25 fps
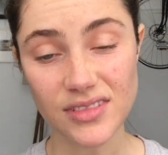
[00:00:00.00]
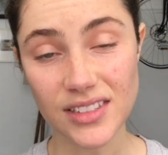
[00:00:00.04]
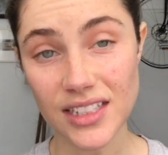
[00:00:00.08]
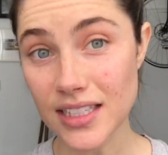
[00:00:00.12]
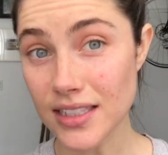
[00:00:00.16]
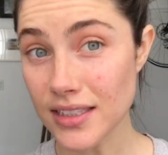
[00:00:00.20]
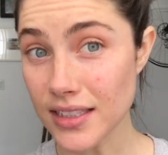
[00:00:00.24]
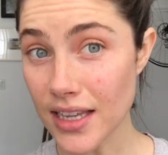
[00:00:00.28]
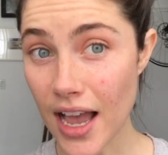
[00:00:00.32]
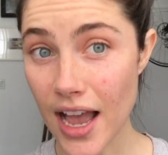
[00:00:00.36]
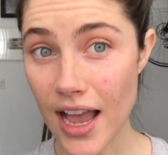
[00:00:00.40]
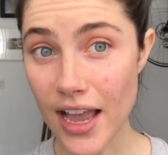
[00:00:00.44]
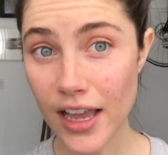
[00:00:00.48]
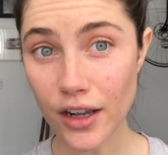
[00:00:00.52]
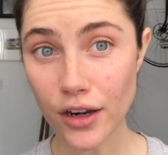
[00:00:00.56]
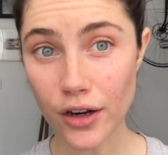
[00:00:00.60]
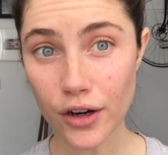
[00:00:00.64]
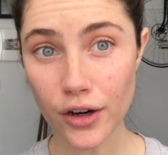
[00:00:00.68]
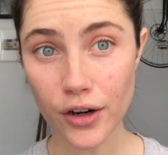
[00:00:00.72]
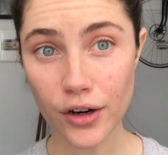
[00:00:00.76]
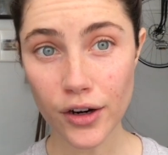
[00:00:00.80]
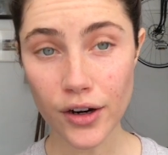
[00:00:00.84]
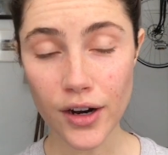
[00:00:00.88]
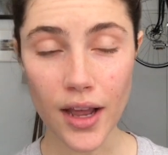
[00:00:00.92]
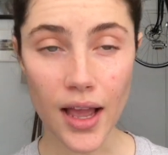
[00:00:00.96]

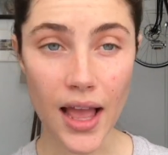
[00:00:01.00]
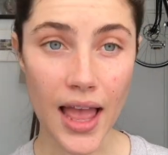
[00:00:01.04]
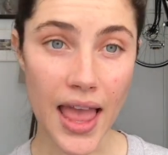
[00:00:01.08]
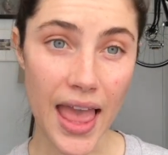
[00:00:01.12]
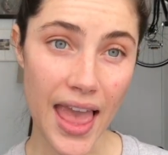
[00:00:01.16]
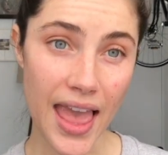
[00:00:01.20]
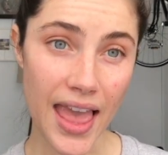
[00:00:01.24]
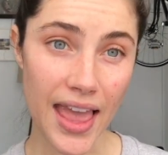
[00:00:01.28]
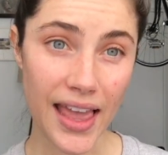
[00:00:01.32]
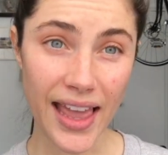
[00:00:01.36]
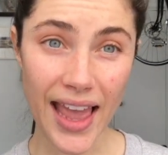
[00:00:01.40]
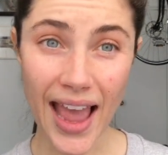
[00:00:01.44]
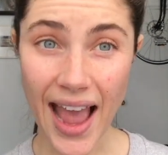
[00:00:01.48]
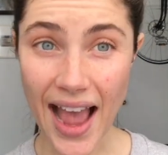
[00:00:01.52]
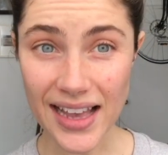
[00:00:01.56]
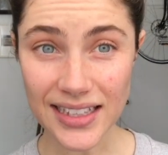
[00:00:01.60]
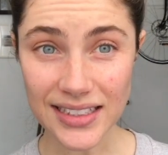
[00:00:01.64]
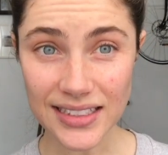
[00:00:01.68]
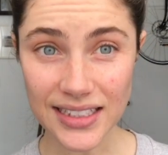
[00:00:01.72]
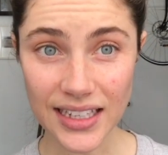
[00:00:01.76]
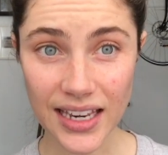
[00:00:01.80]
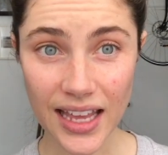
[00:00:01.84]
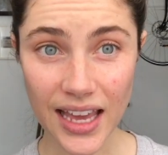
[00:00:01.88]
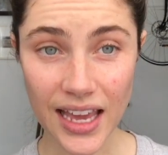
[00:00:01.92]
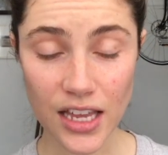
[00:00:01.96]
designer, a
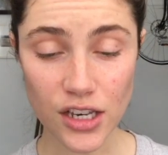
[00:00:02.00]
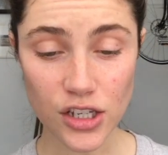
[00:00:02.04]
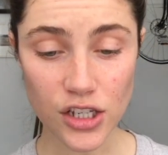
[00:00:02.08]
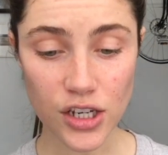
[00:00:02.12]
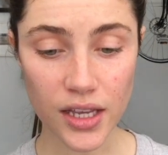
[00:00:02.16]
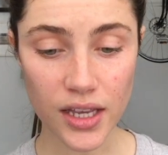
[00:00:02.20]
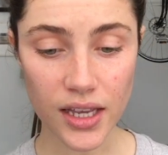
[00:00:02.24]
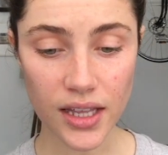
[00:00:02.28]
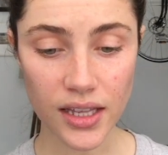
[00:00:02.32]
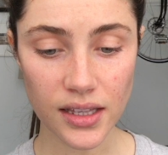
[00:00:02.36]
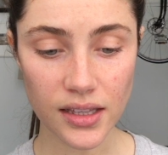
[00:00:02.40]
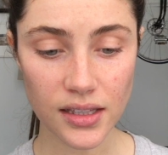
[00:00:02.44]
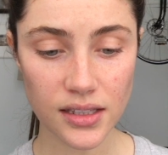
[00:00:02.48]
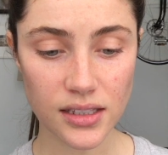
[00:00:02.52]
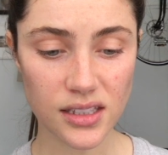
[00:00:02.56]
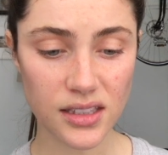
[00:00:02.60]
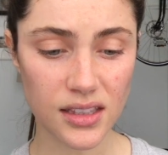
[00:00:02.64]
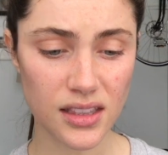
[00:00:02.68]
casting agent,